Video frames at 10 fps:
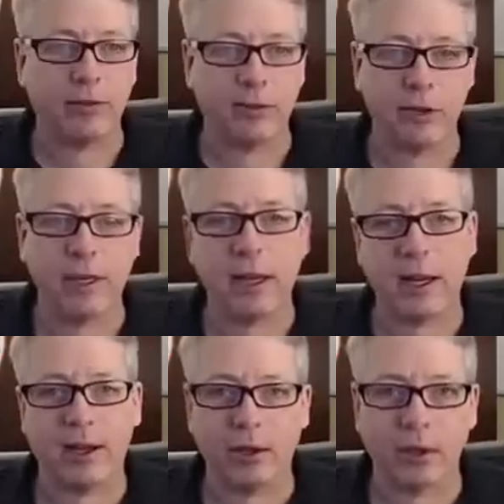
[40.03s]
you're in
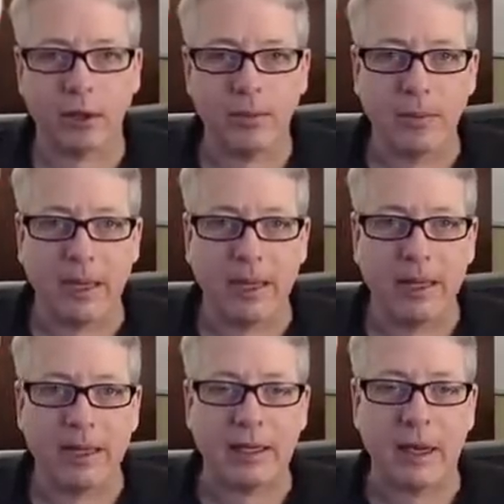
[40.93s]
Outlook
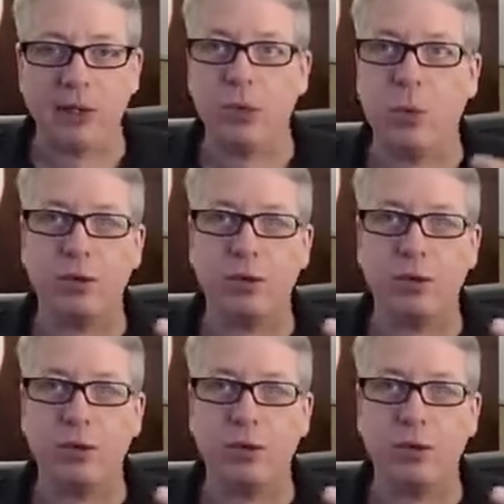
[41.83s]
and you want